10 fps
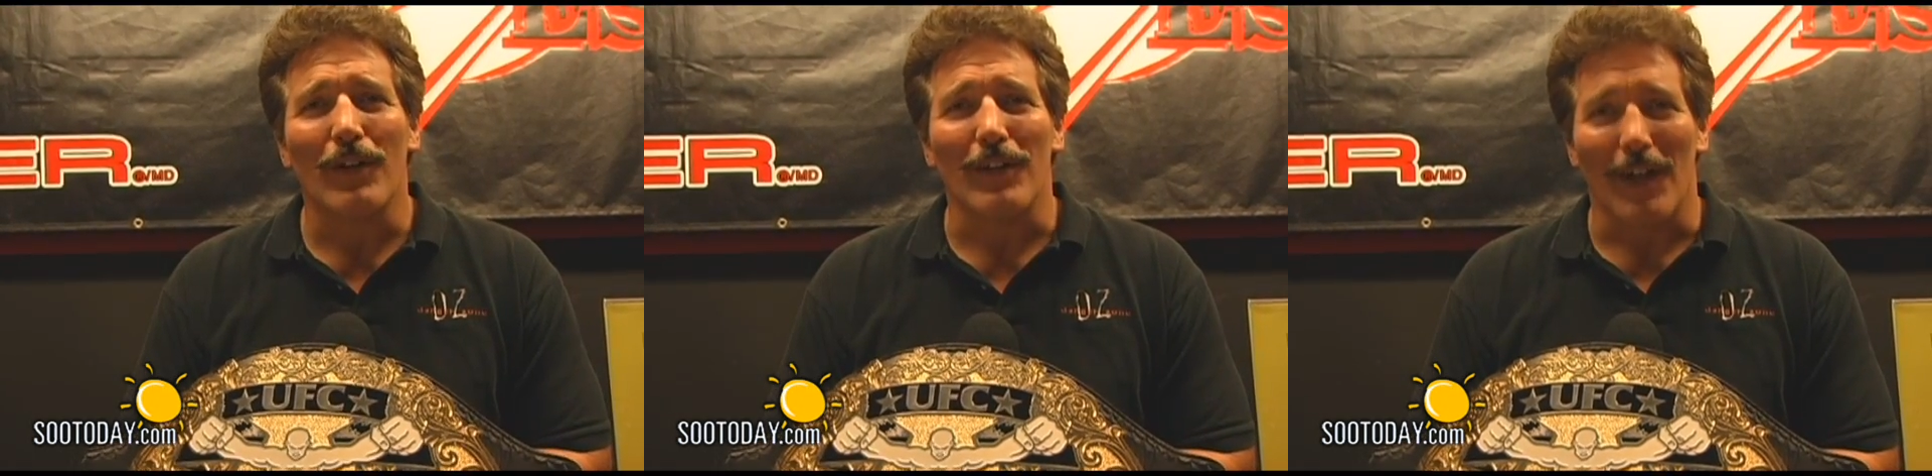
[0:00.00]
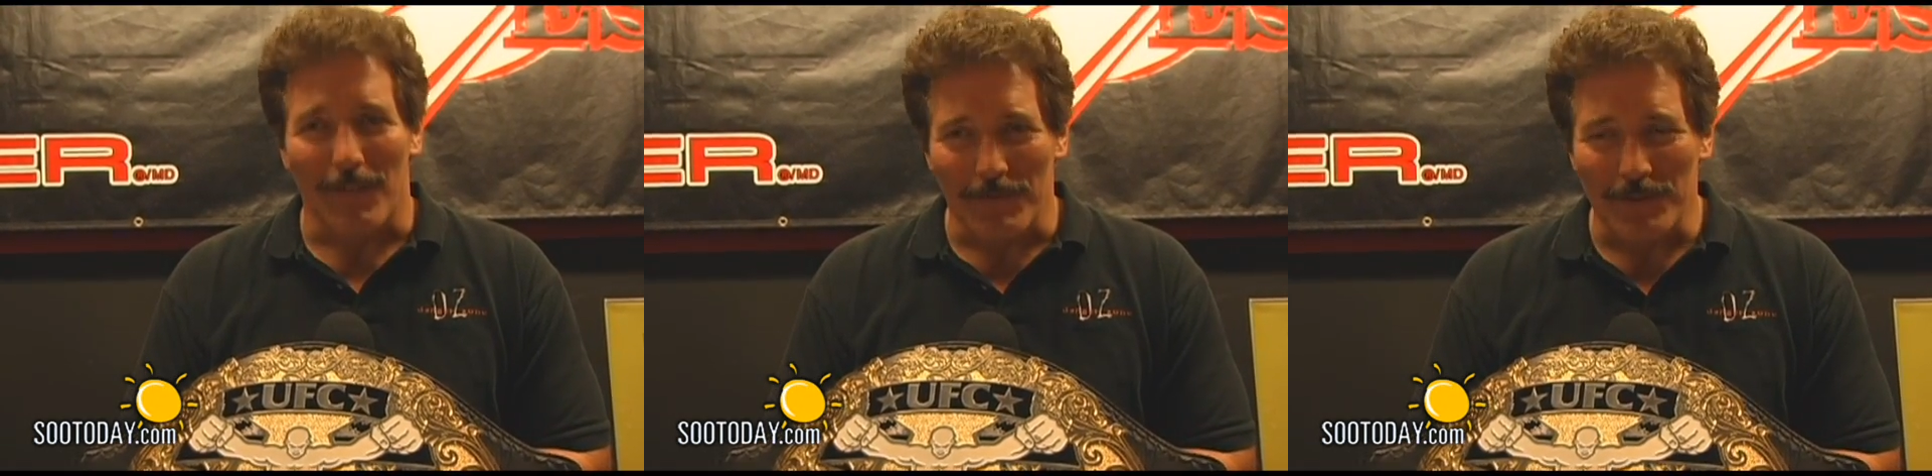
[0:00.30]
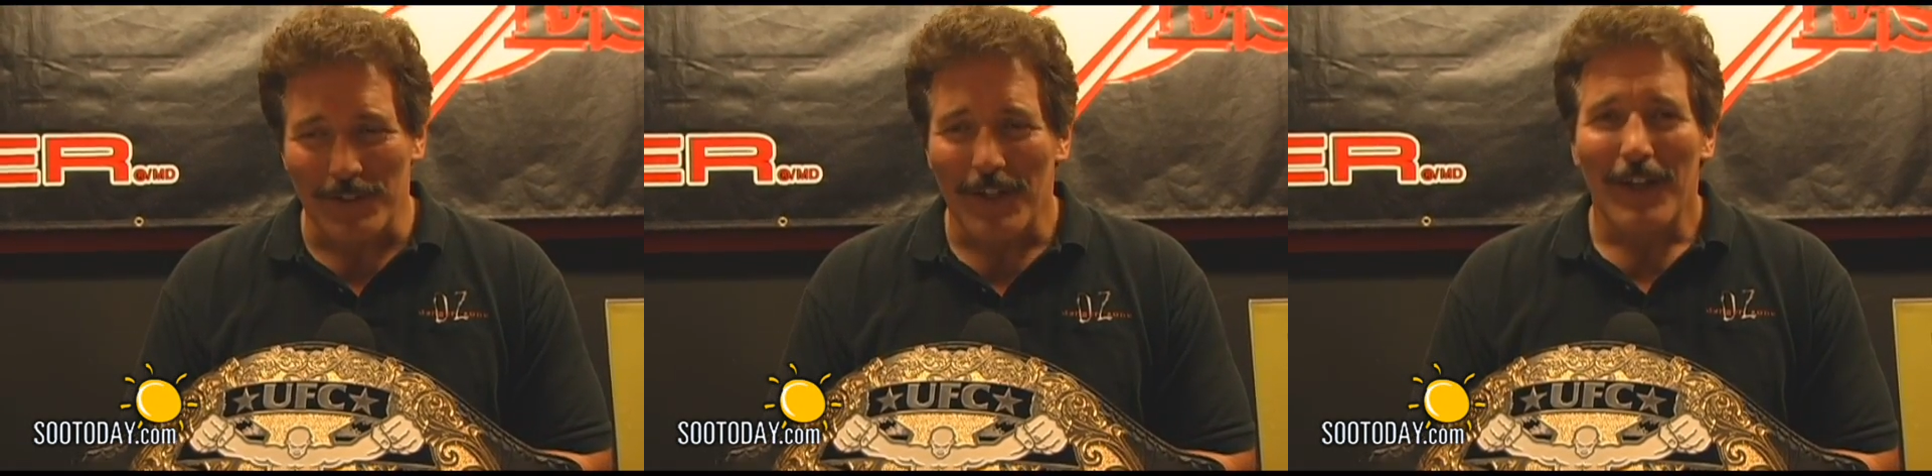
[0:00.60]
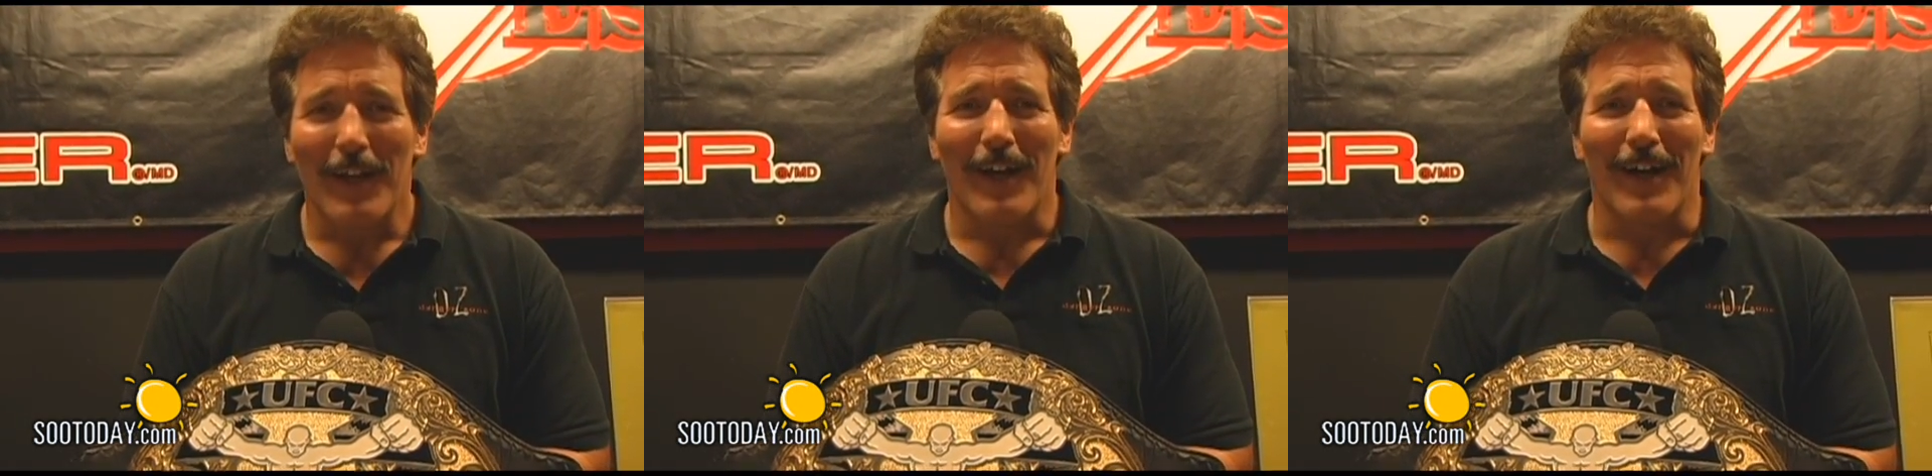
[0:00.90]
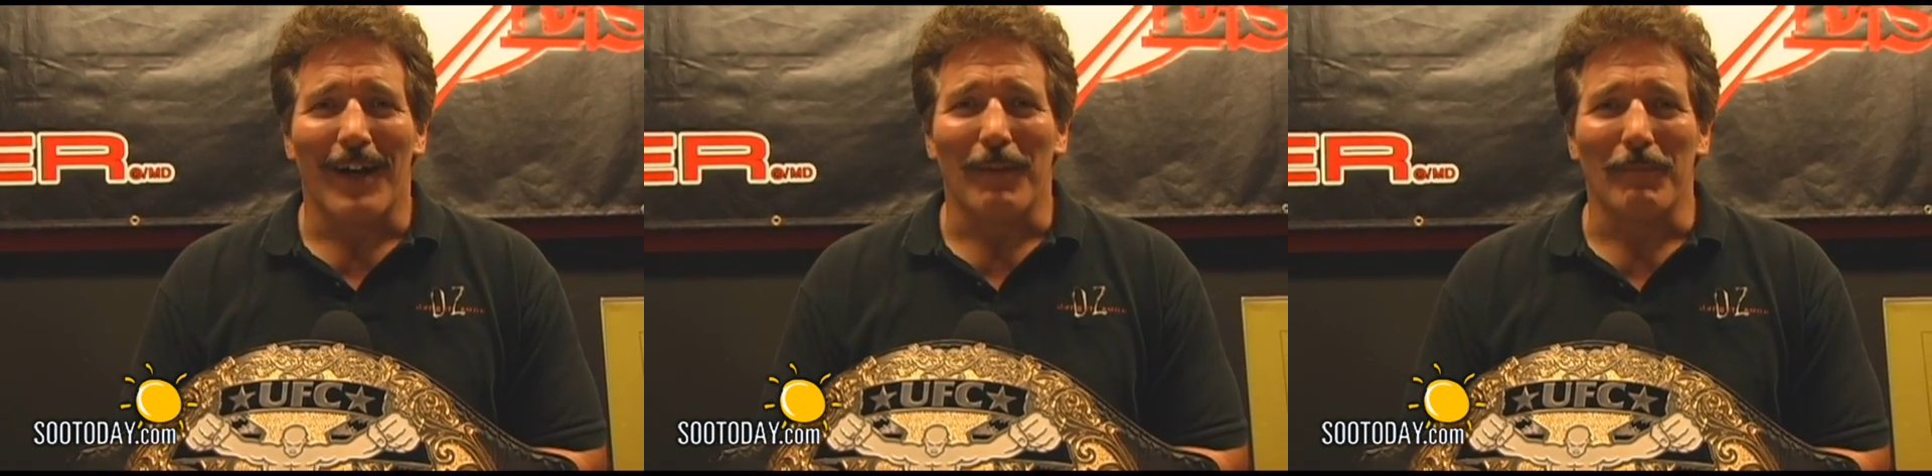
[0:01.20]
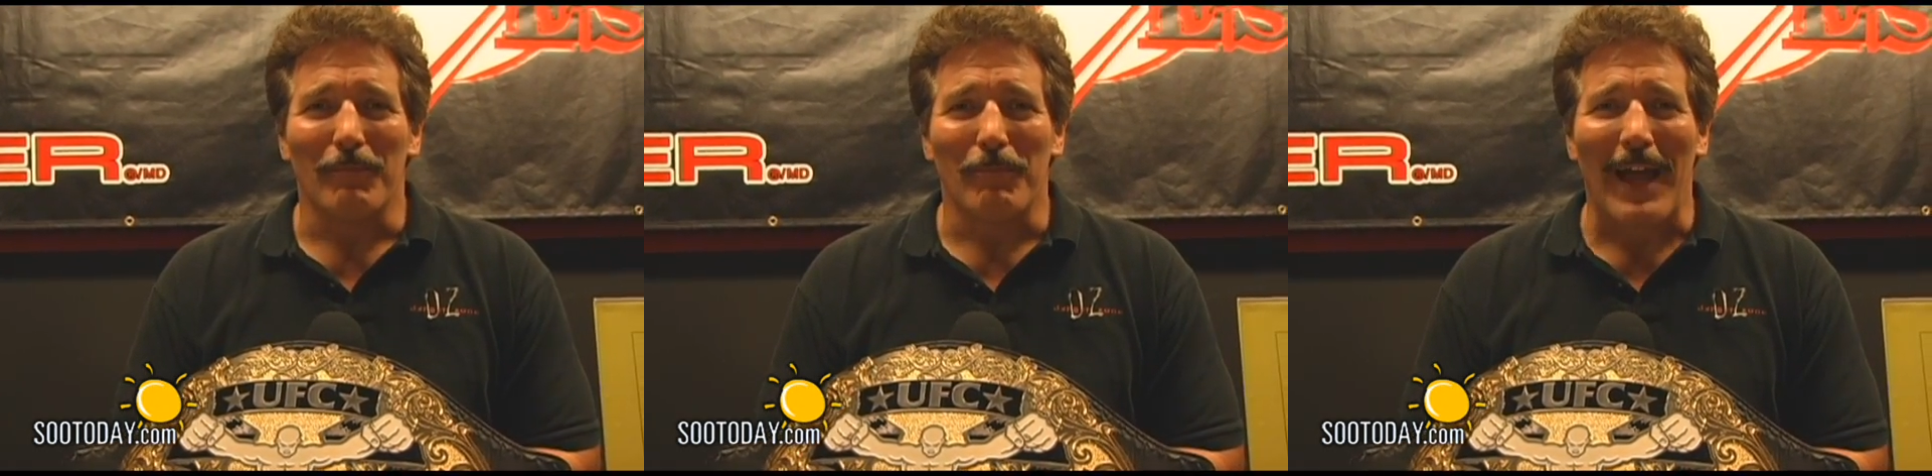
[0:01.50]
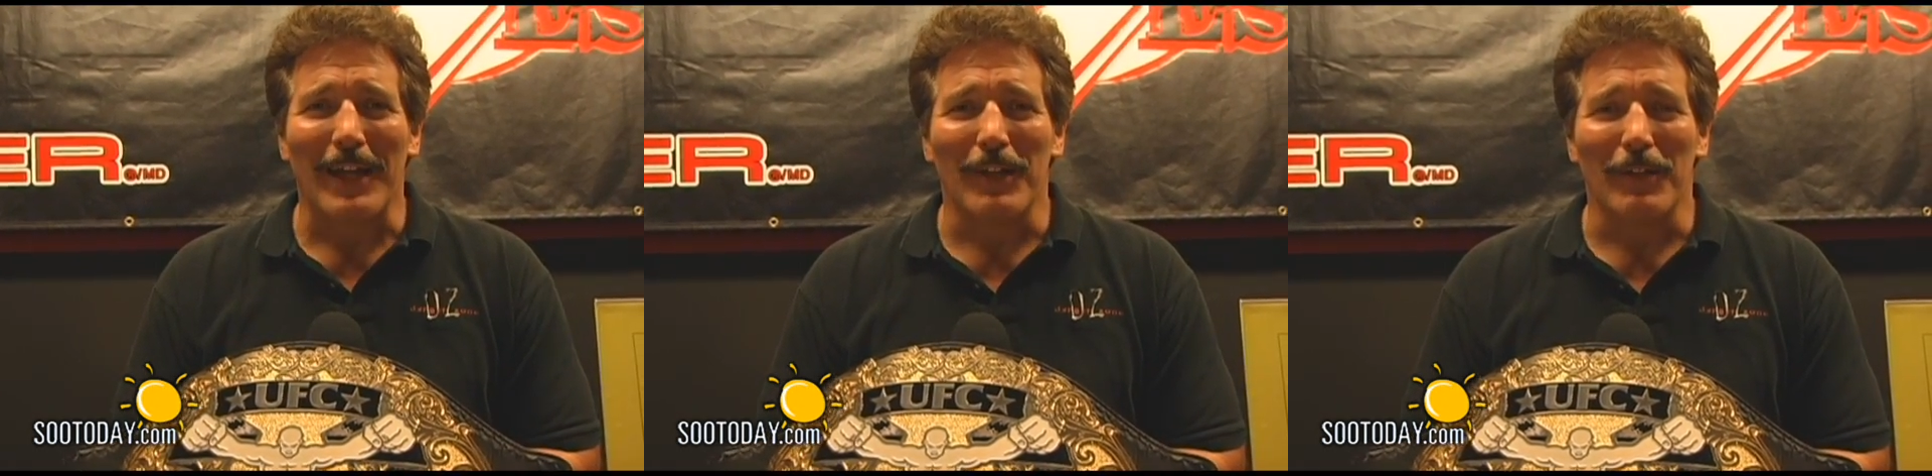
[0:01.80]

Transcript: gloves. Um, back